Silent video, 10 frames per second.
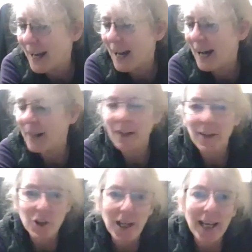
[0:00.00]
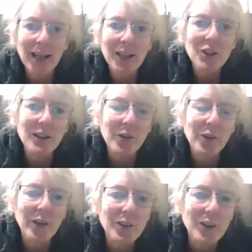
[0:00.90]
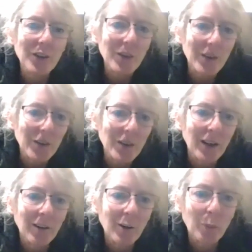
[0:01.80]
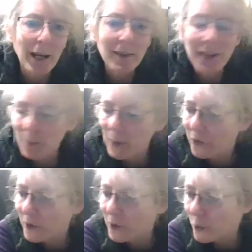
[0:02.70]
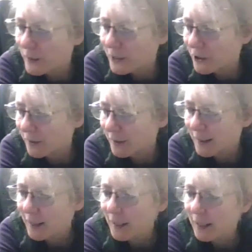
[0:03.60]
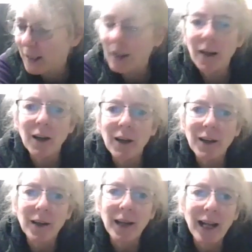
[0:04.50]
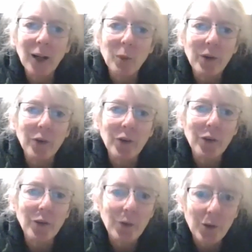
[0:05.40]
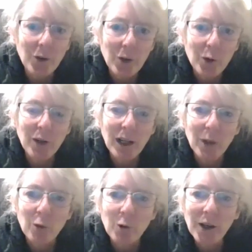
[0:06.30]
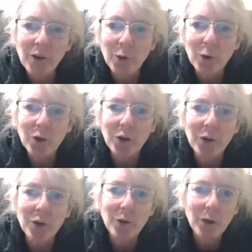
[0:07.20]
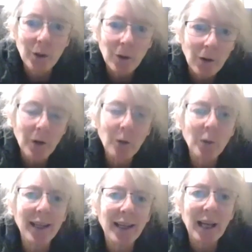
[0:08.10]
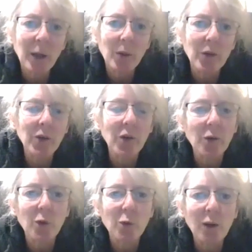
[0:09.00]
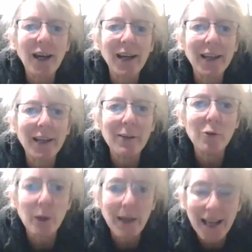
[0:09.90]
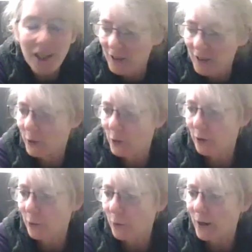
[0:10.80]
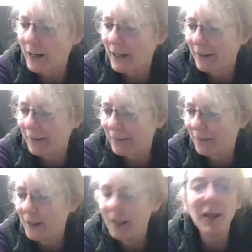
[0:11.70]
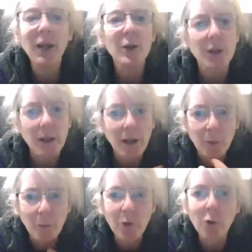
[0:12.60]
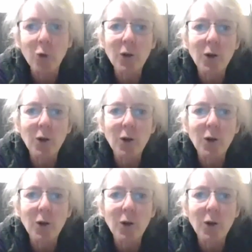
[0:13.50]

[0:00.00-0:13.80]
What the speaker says: And that challenges such as this current pandemic situation can help us to develop resources that not only allow us to survive, but actually to thrive, to come through the